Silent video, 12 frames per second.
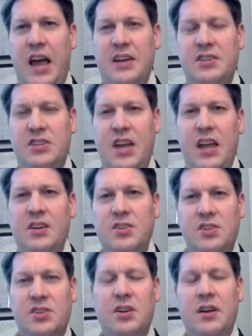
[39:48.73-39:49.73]

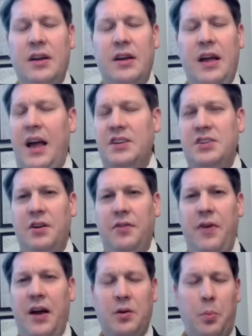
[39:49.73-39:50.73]
as in
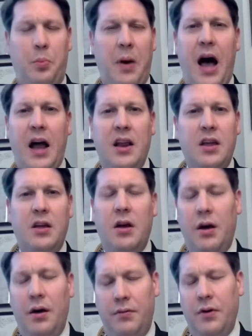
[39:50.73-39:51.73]
effect a body
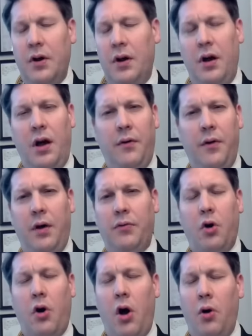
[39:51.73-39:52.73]

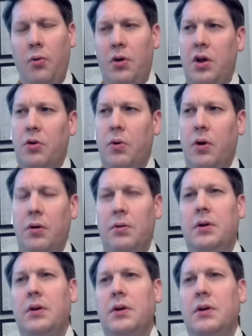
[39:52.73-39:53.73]
of co-equal